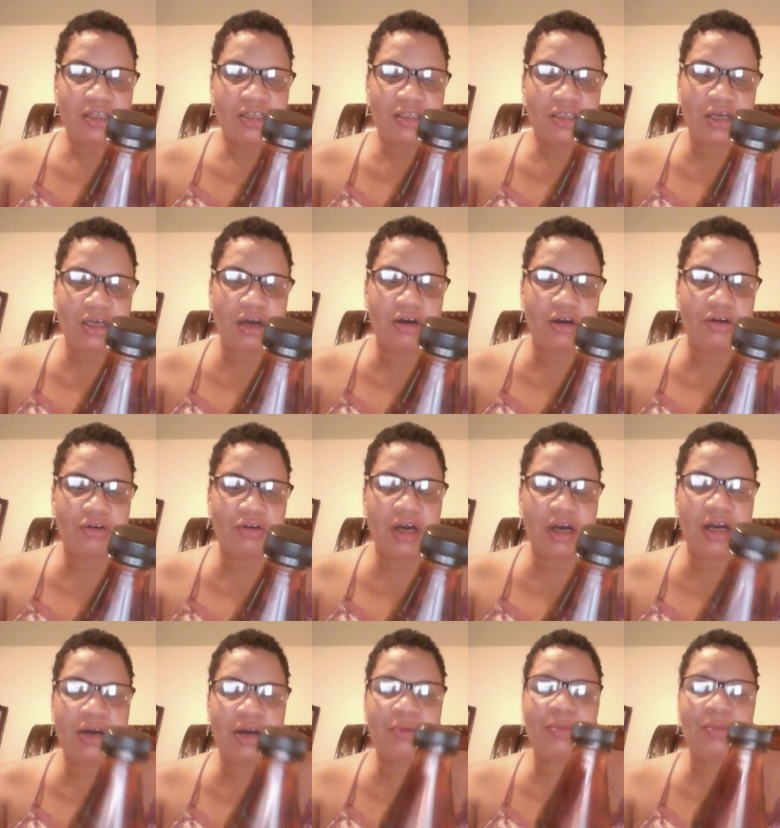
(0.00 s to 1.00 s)
So
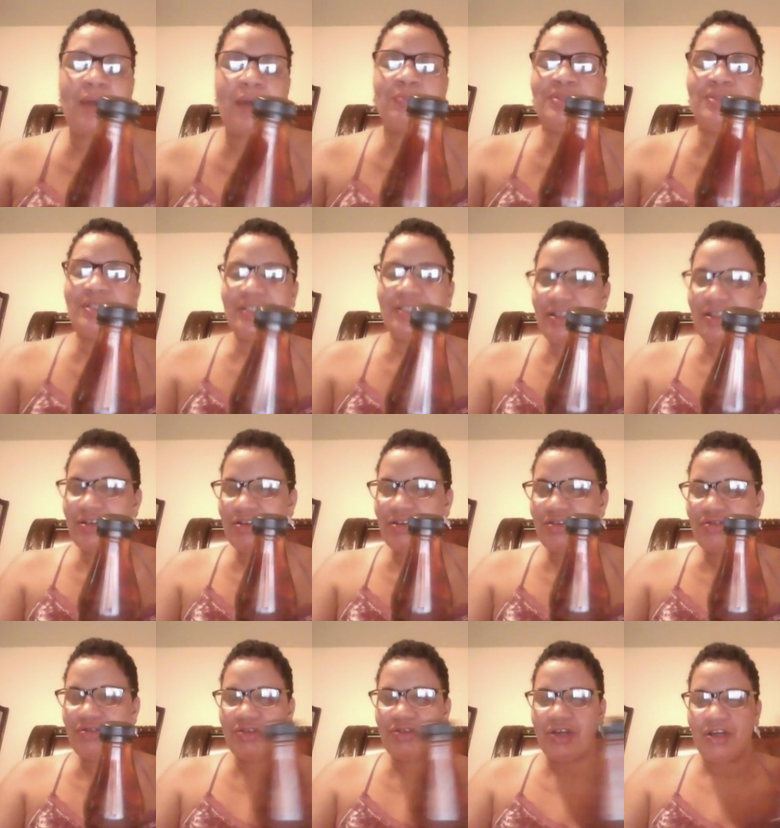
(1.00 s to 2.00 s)
um, I'm
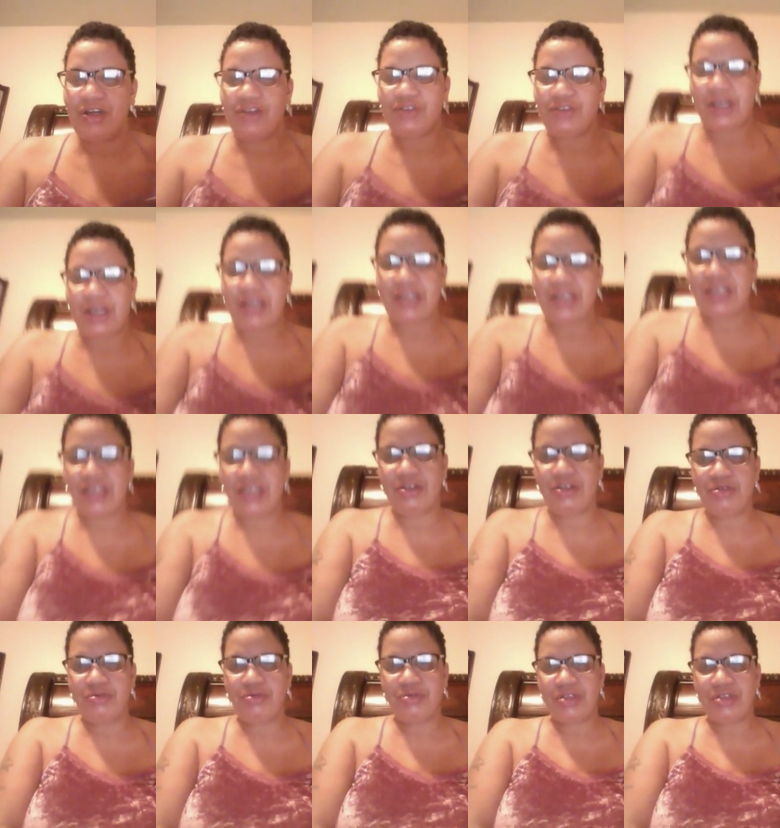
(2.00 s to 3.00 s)
still trying to
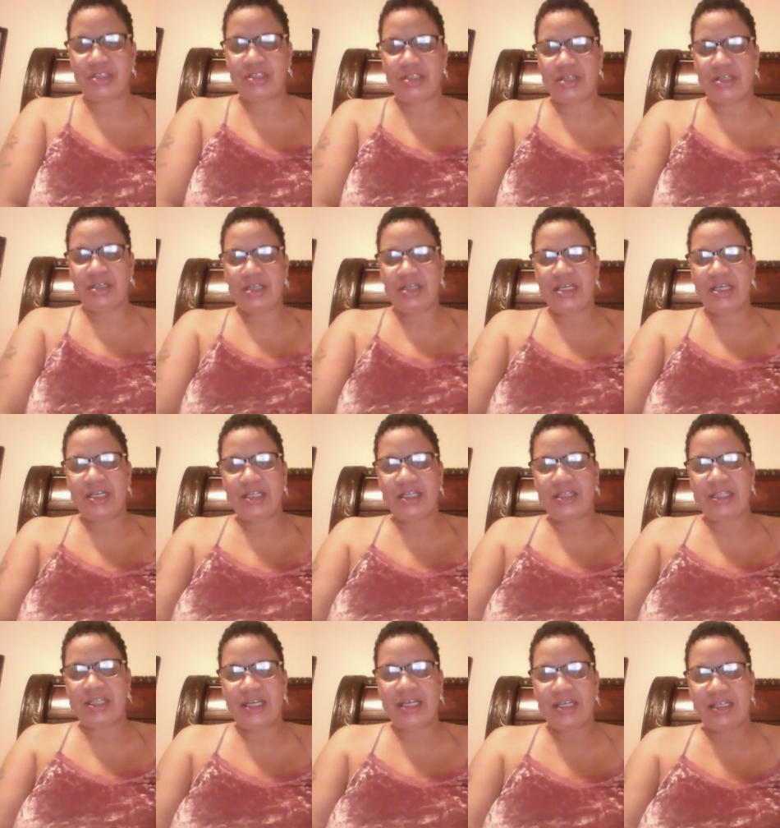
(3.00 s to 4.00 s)
get used to eating
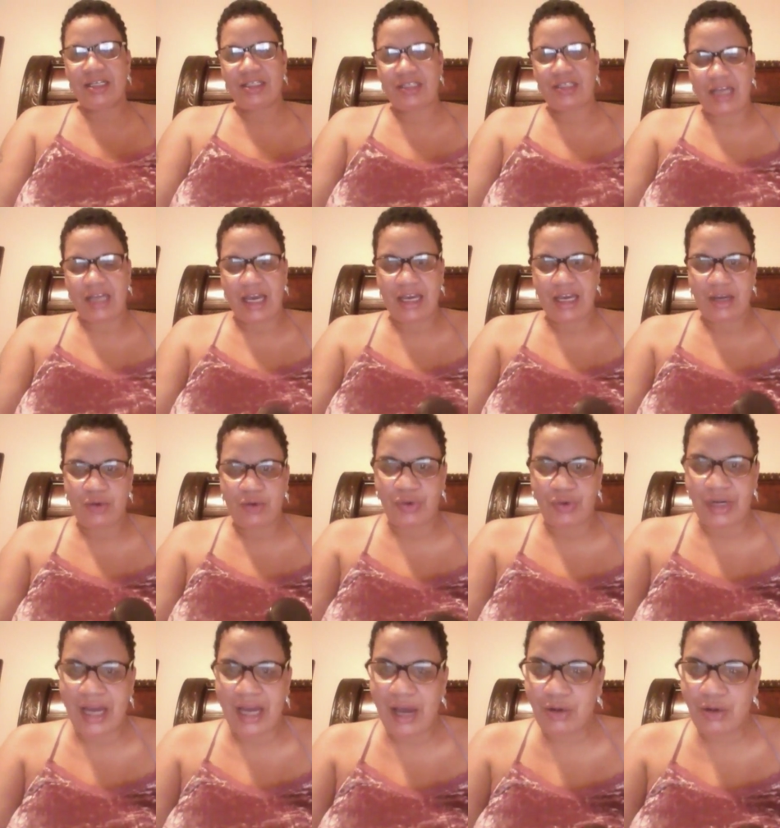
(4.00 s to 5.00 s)
things like
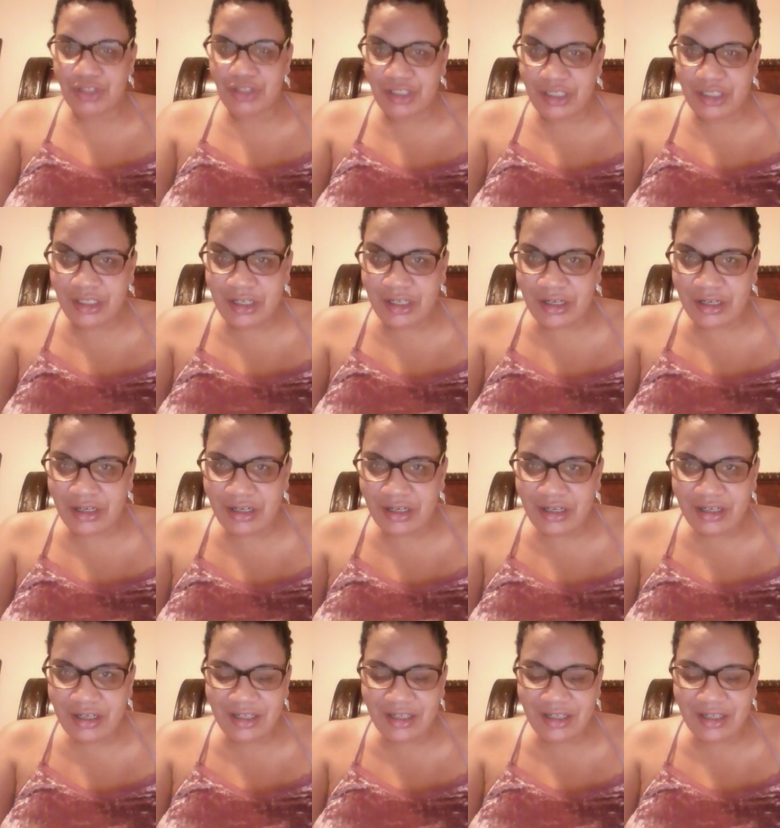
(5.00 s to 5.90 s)
without sugar.